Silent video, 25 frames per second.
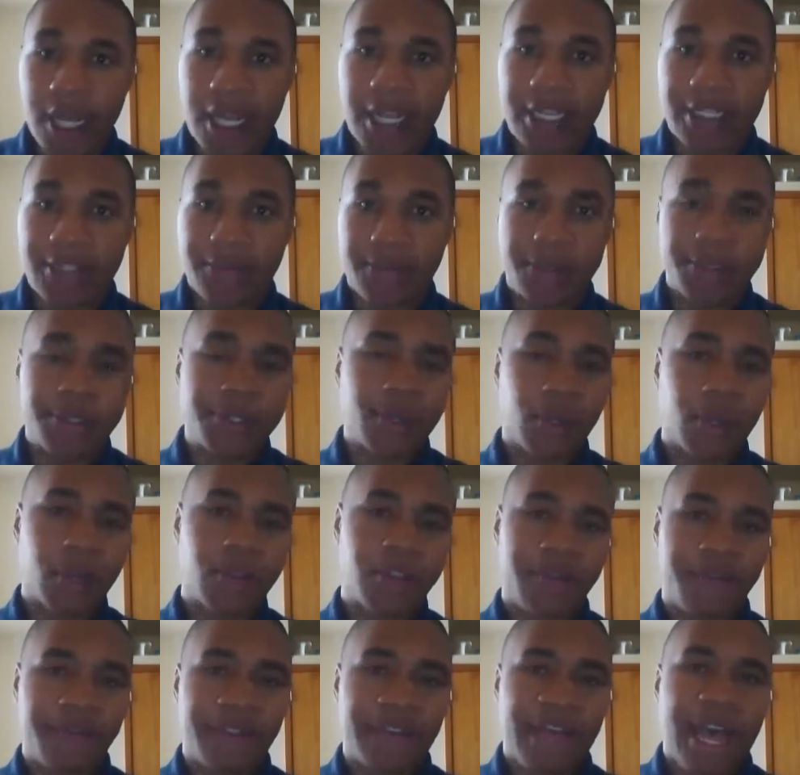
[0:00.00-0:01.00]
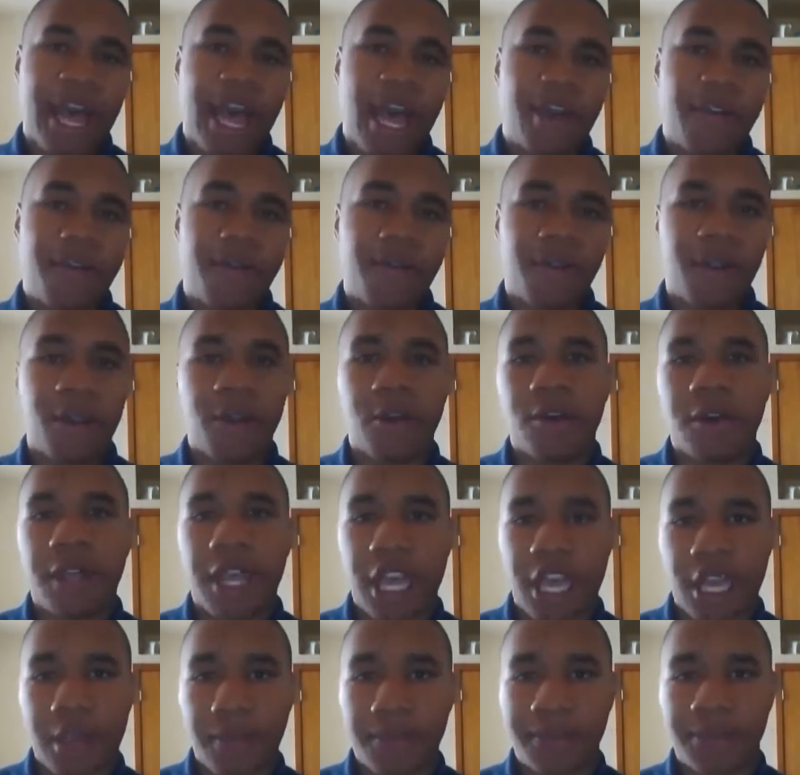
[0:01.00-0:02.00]
As a result of that, video
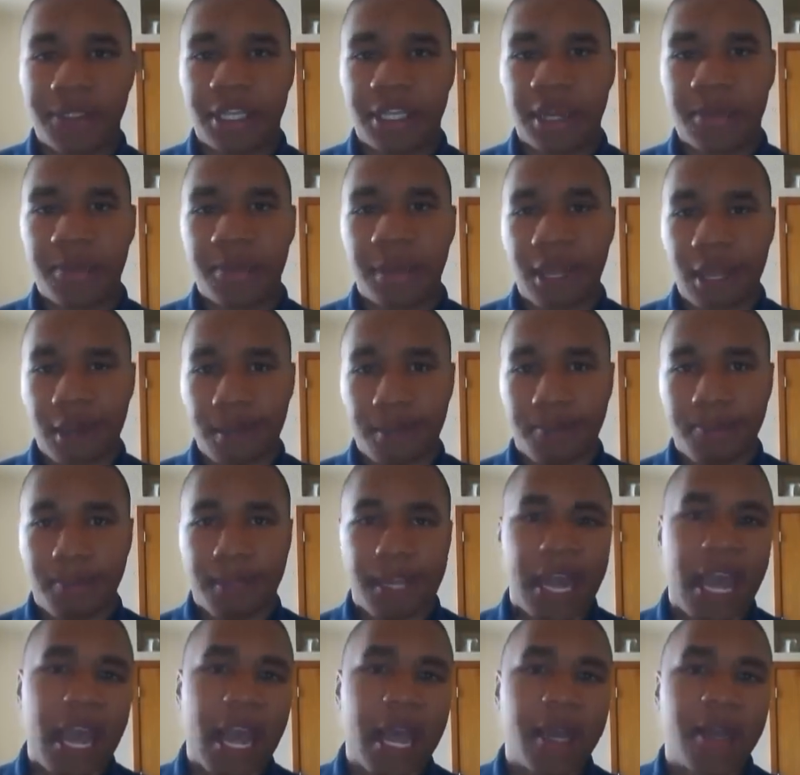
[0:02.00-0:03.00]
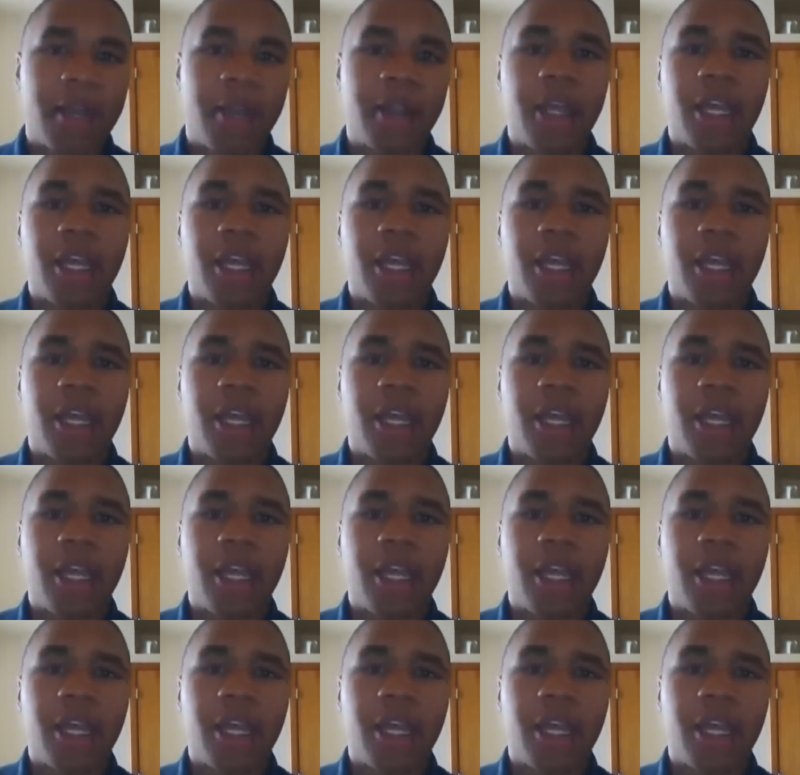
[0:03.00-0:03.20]
games can become bland.